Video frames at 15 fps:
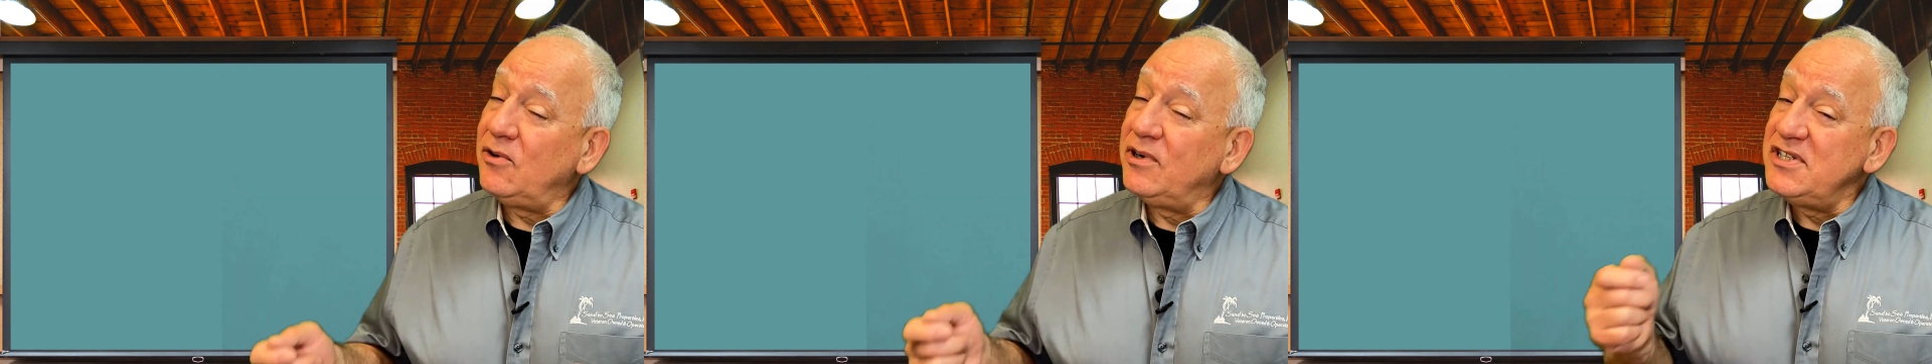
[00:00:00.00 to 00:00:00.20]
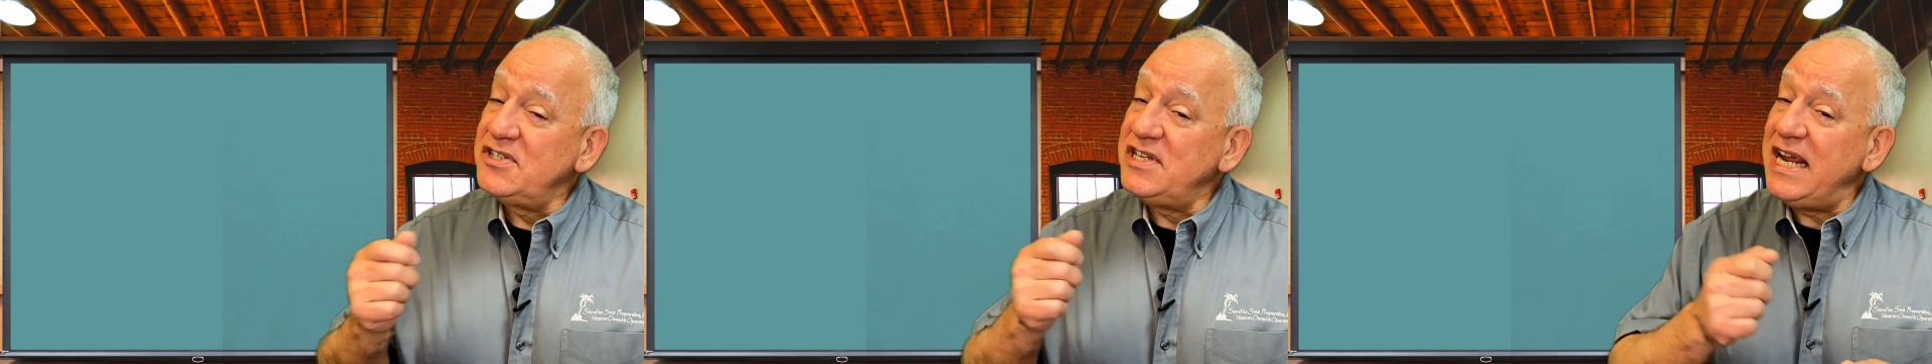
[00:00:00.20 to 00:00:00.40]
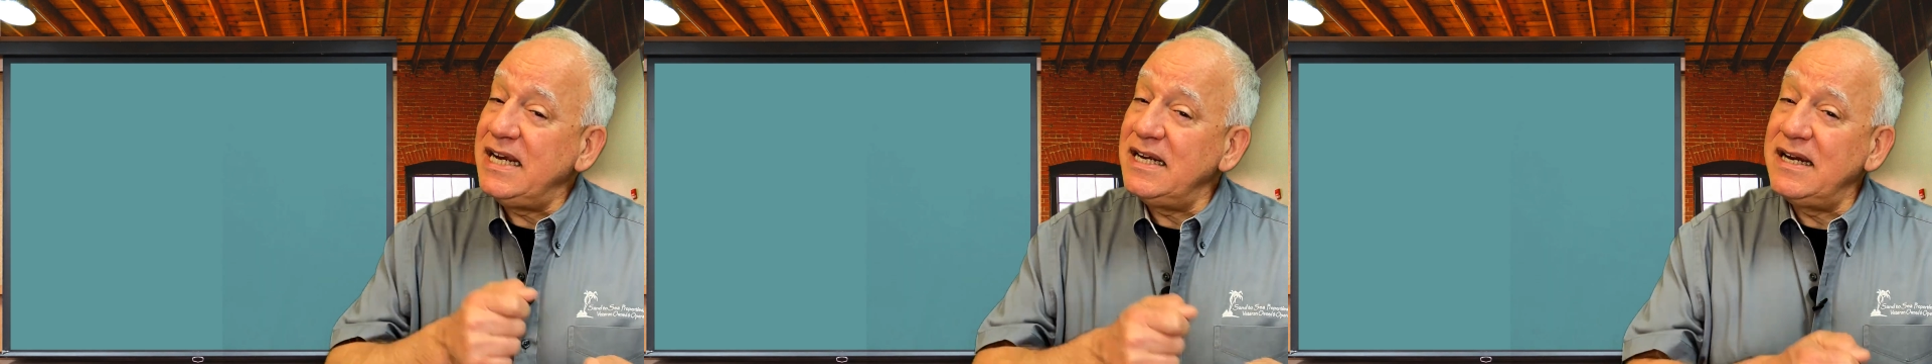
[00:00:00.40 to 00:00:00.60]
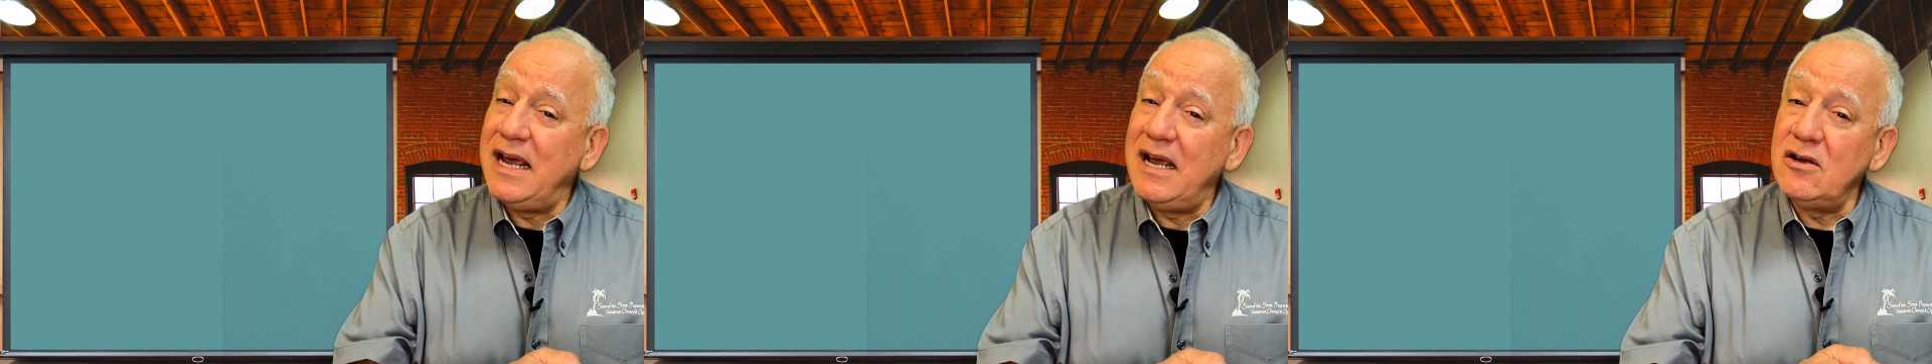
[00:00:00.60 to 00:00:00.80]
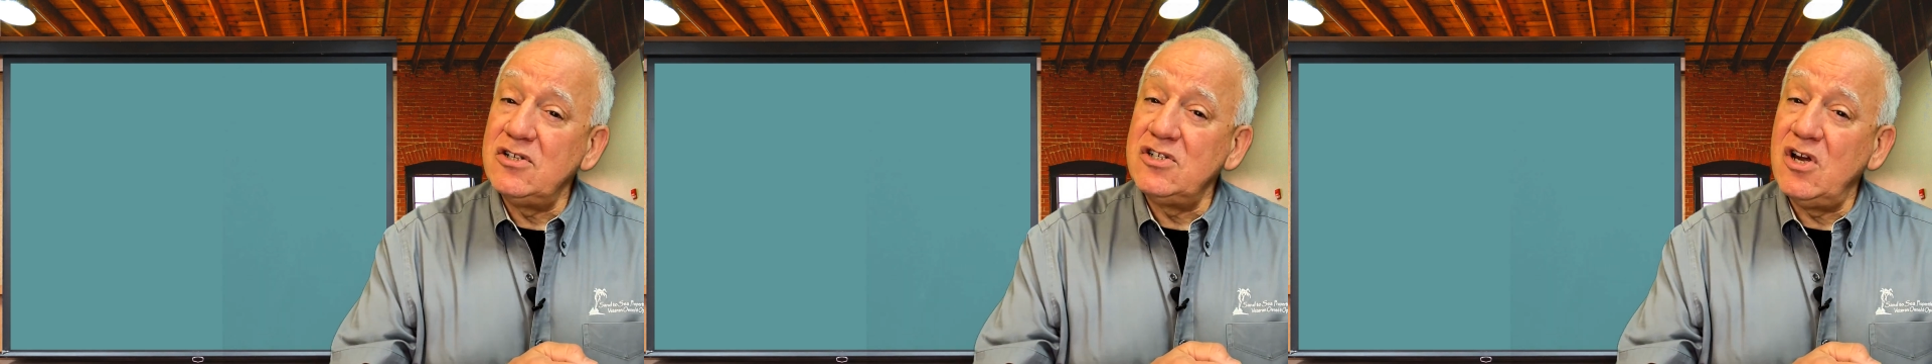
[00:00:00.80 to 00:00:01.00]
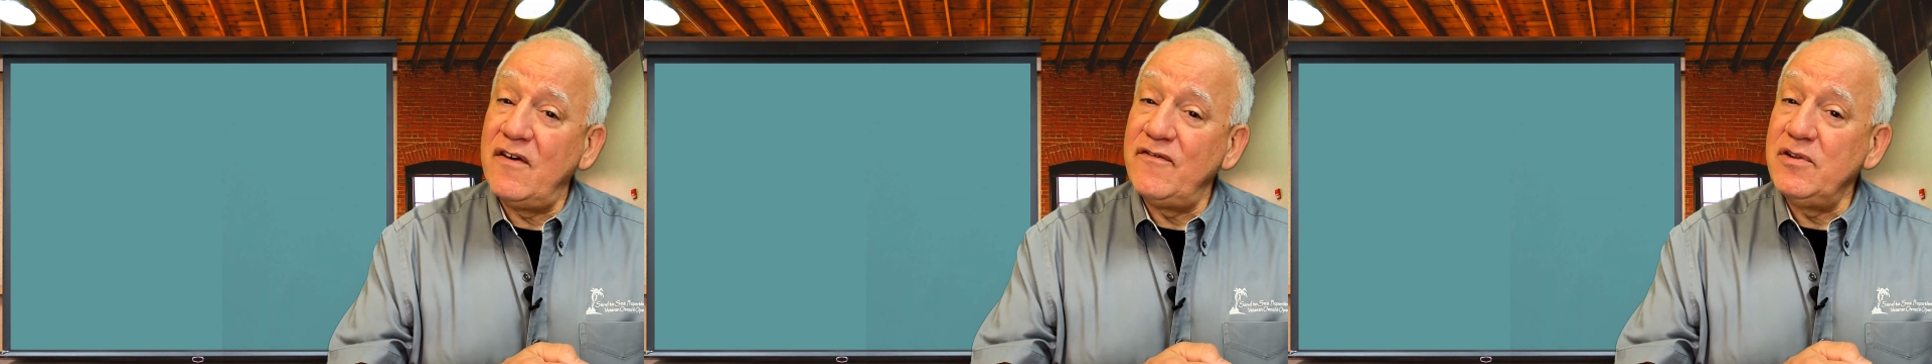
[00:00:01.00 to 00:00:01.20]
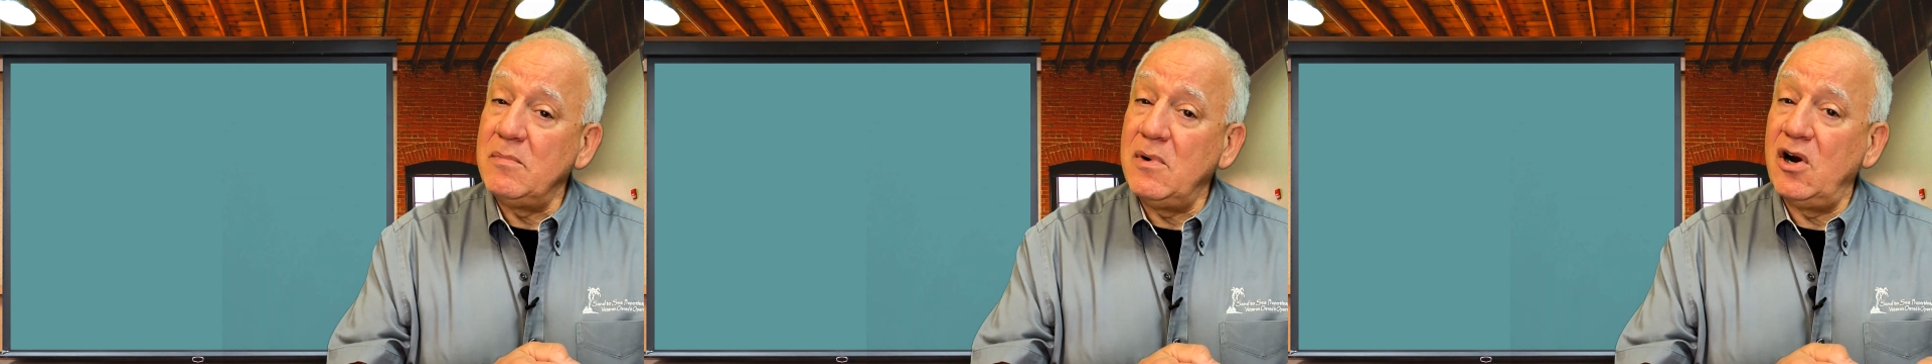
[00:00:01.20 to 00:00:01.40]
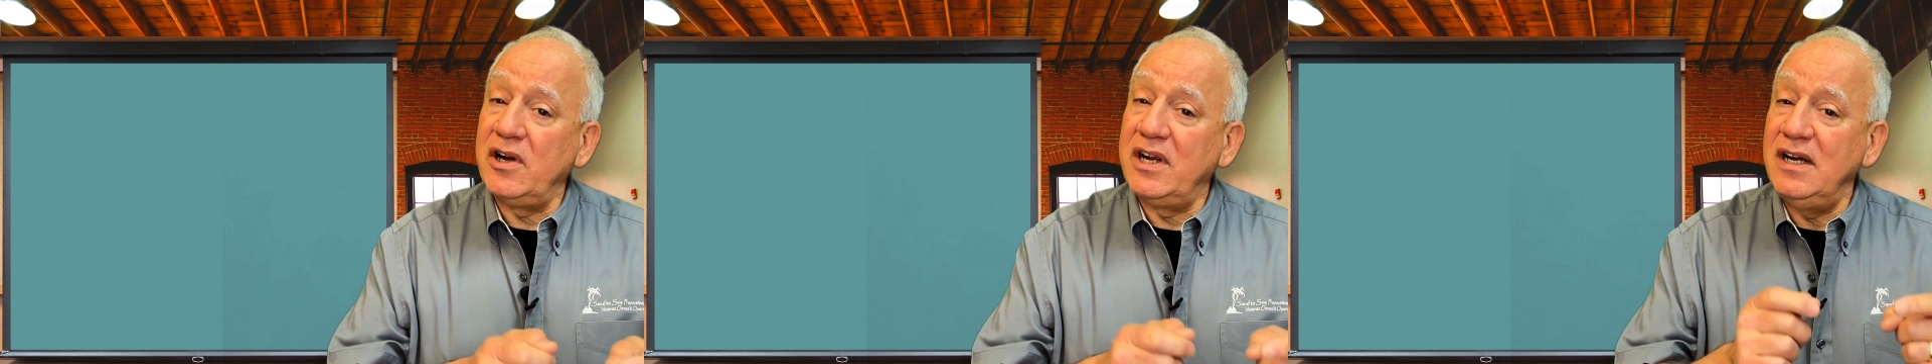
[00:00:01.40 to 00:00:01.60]
has taken the house off the
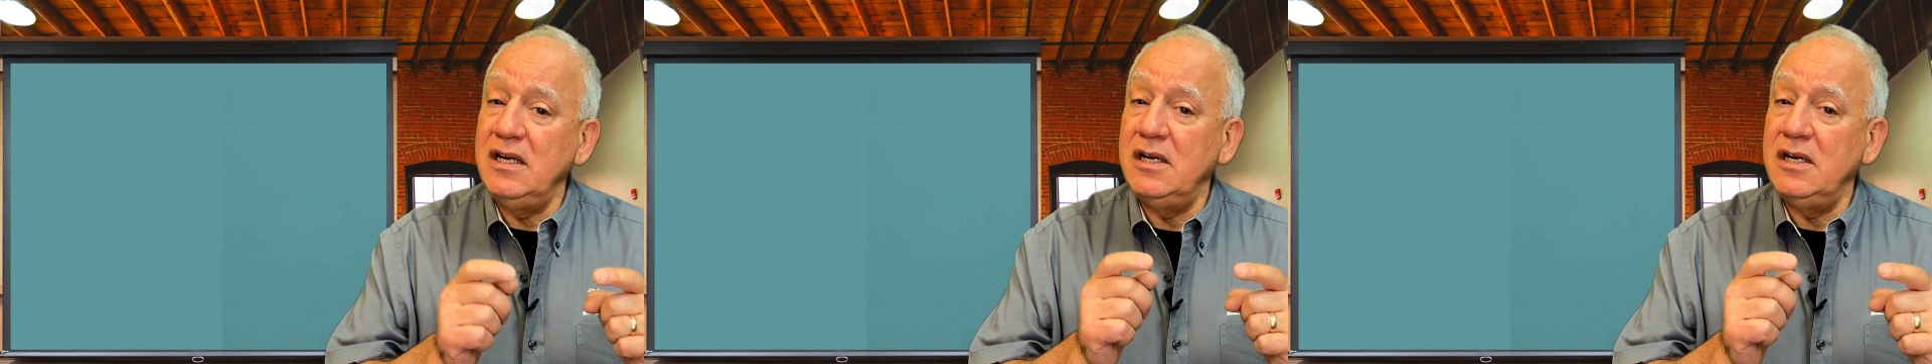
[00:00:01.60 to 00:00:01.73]
market